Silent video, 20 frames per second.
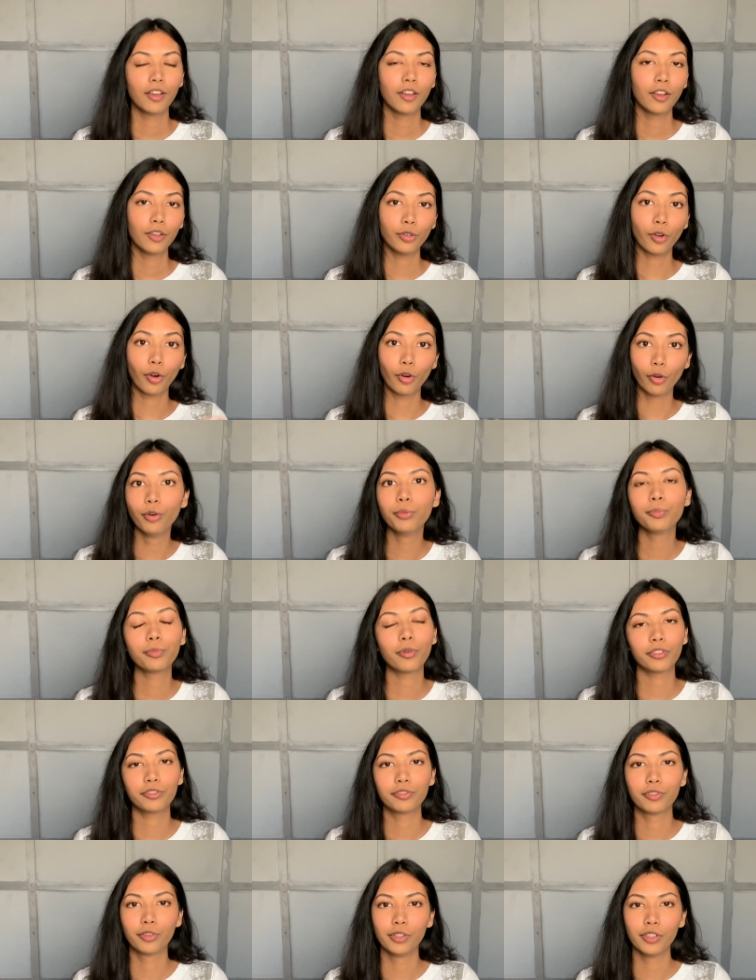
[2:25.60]
your own
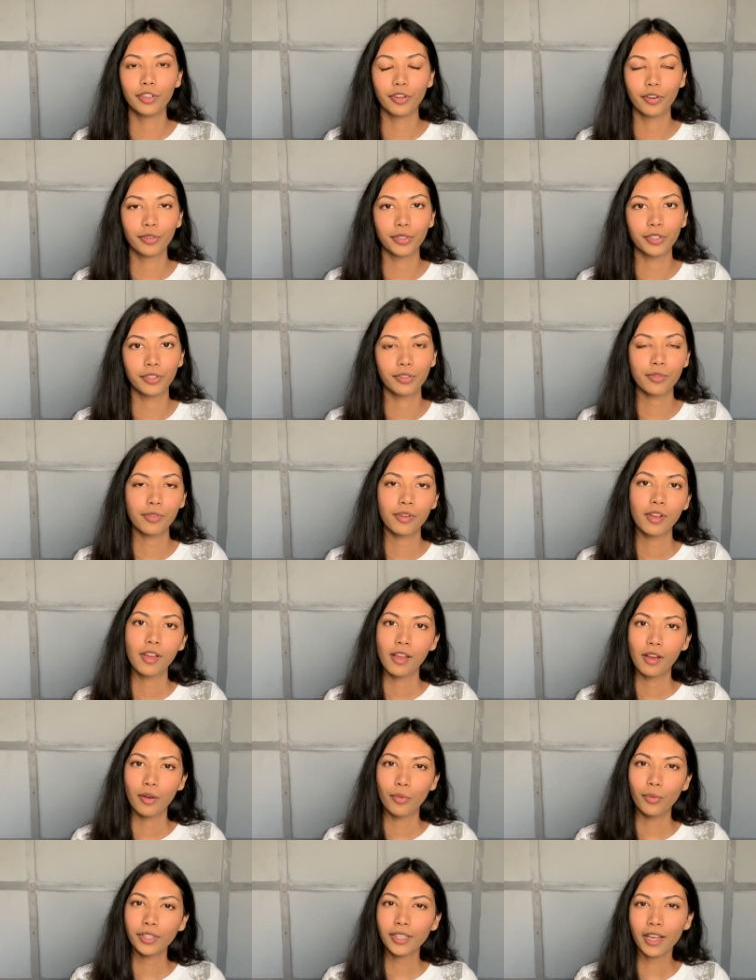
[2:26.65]
portfolio, you know,
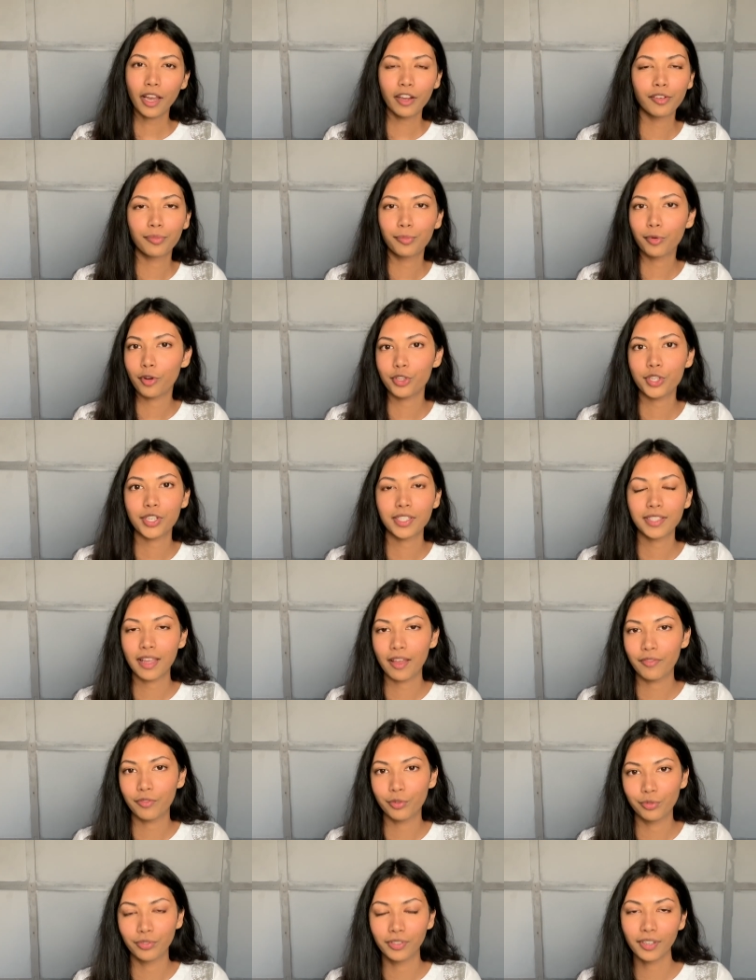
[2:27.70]
what kind of projects
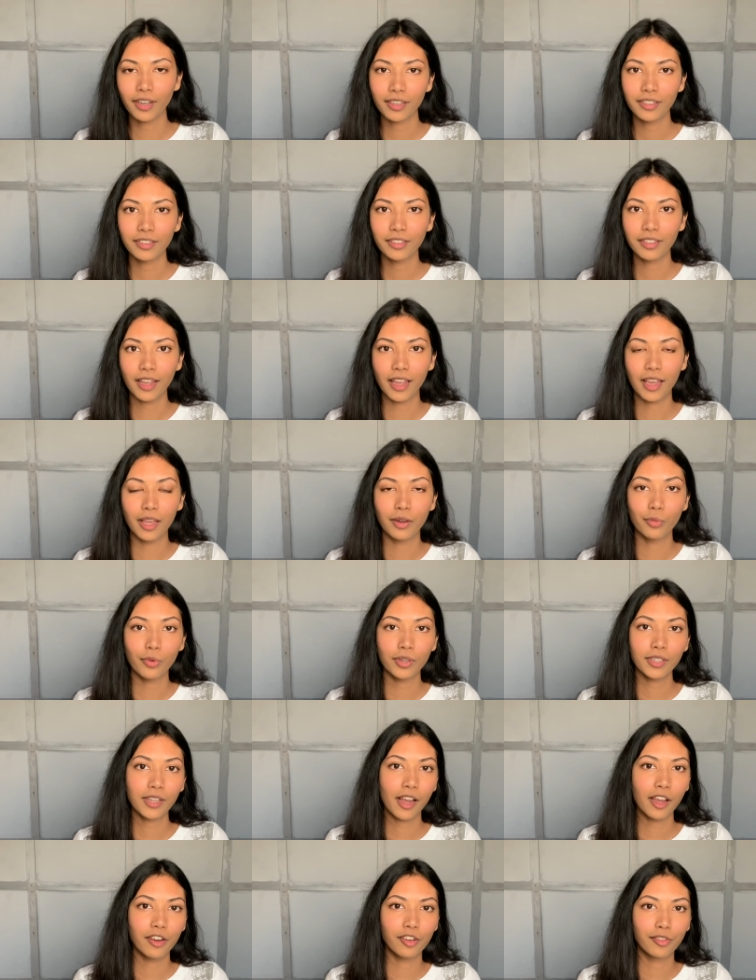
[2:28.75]
have you done and
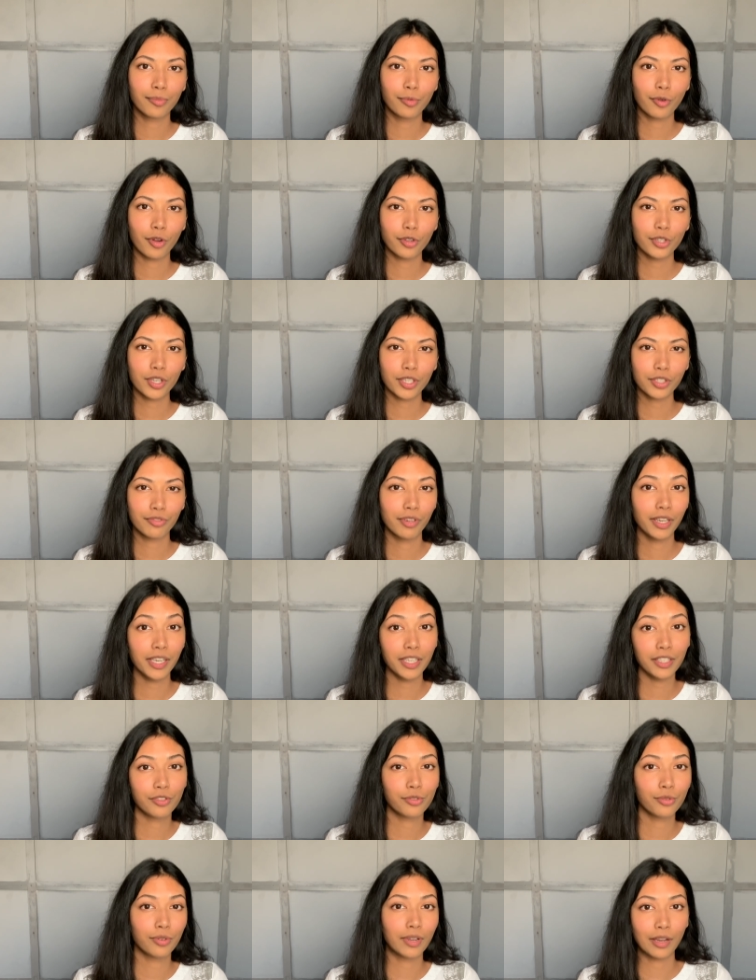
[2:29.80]
what kind of projects really
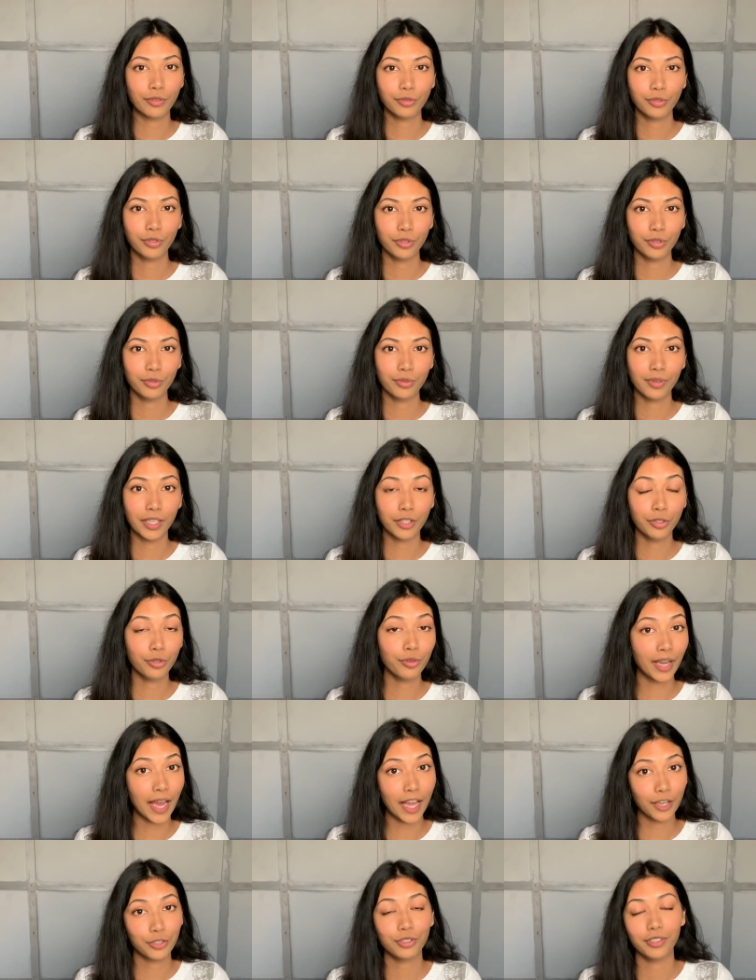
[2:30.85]
stood out to you and you
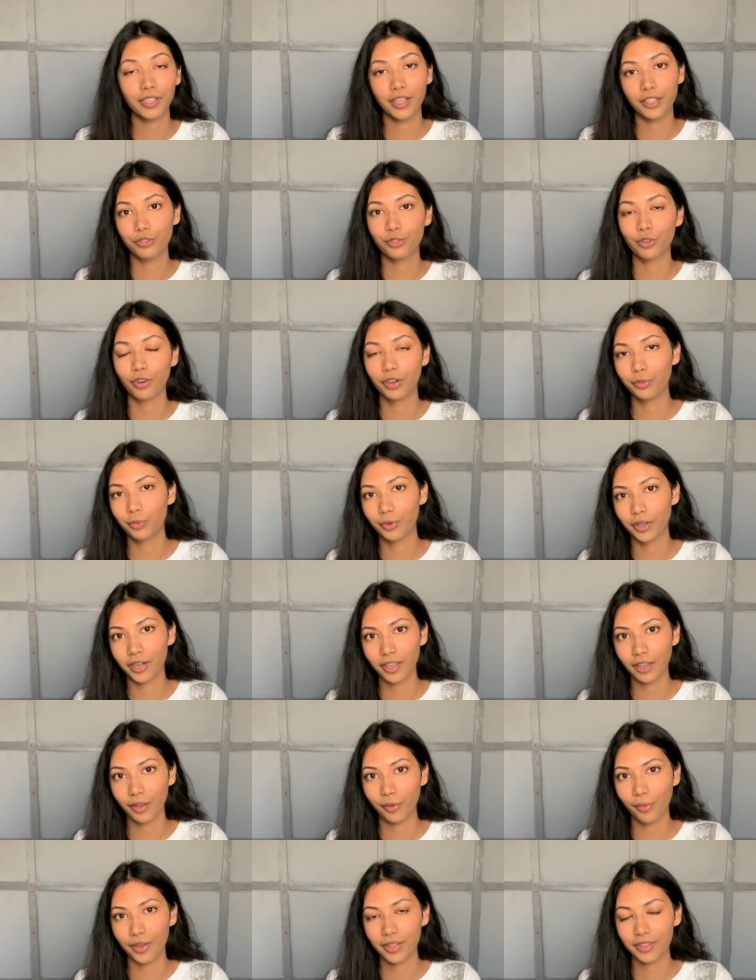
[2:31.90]
actually enjoyed
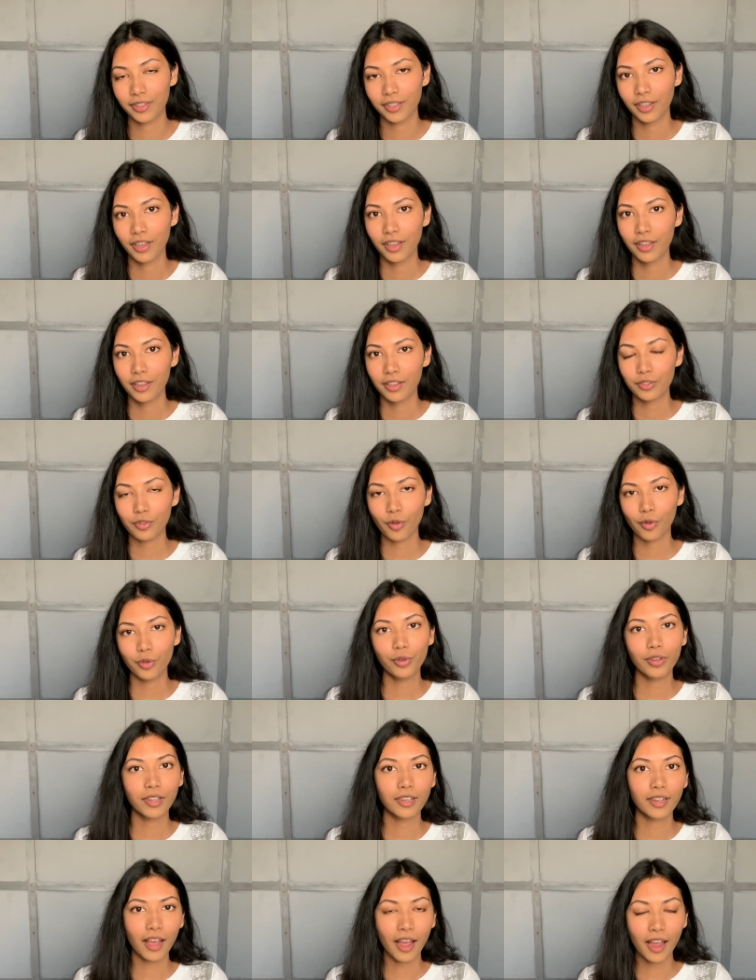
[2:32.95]
working with. So you
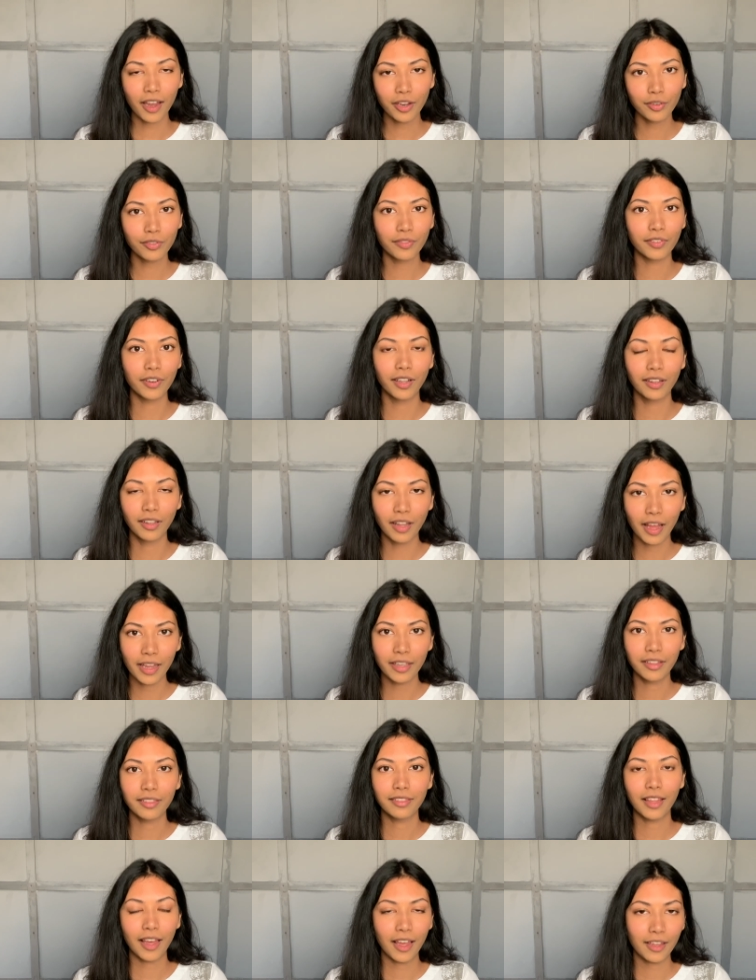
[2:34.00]
can kind of
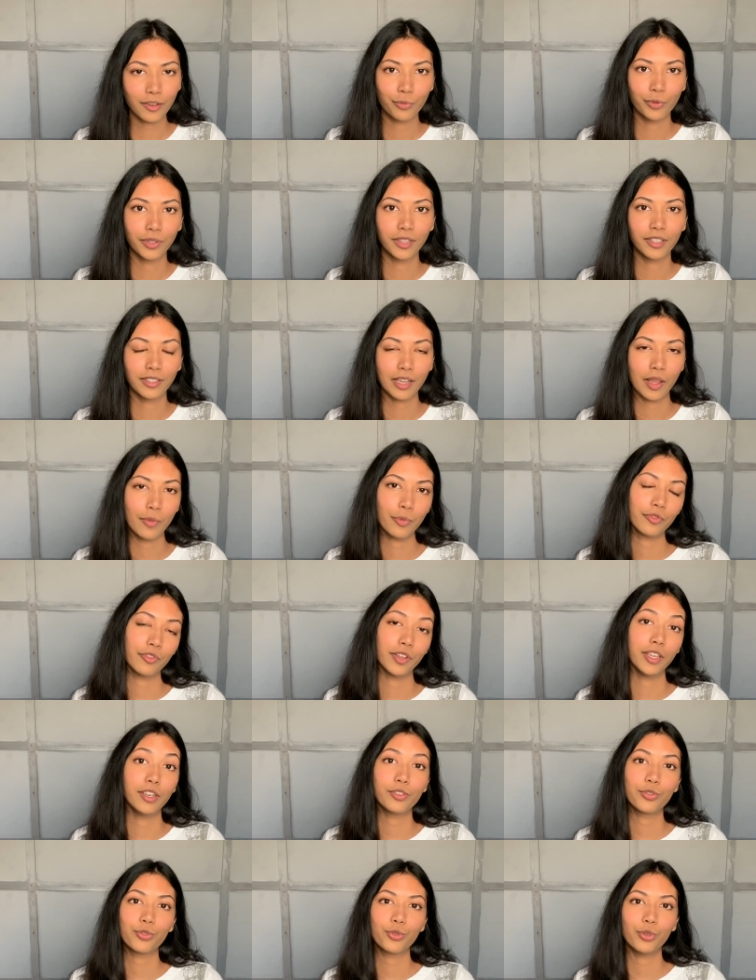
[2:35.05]
align that with the type of
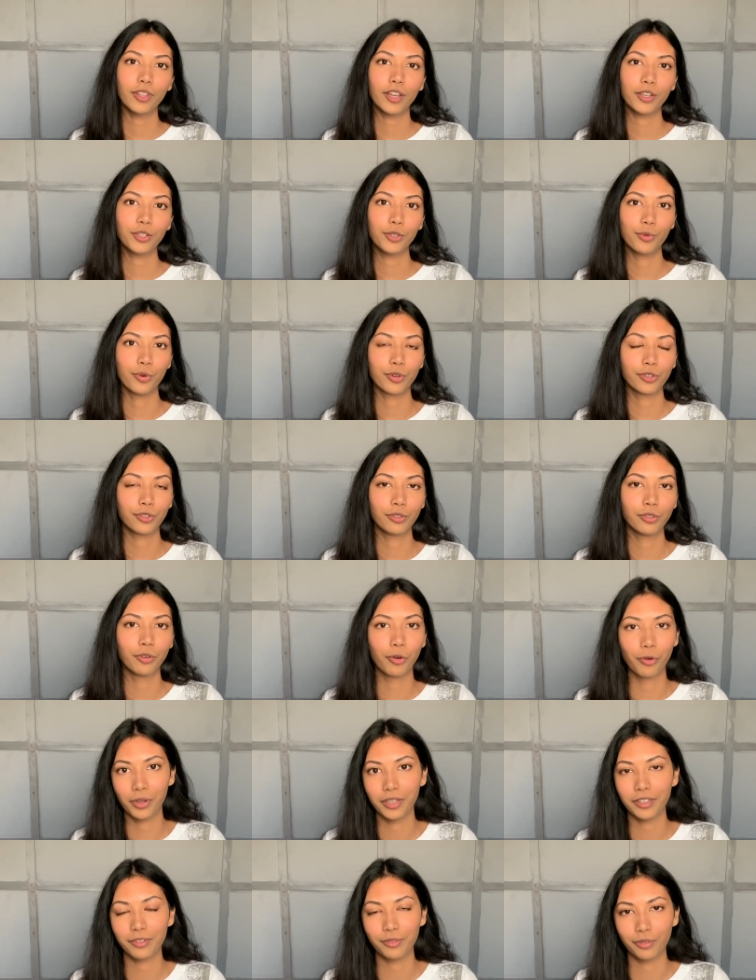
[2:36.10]
industry that you want to
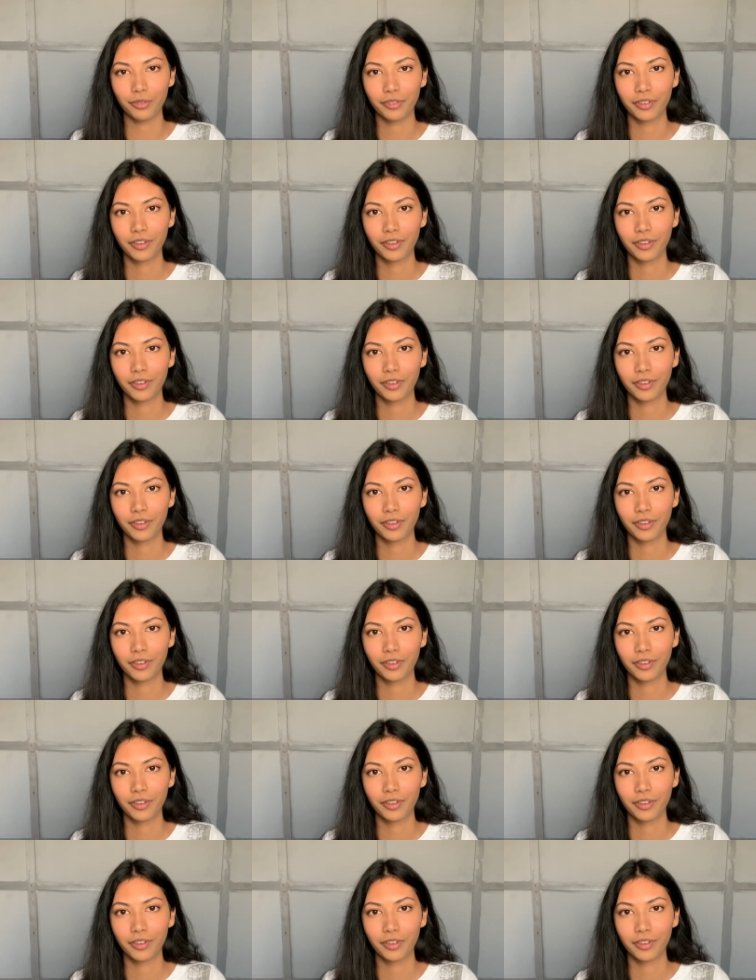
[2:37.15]
go into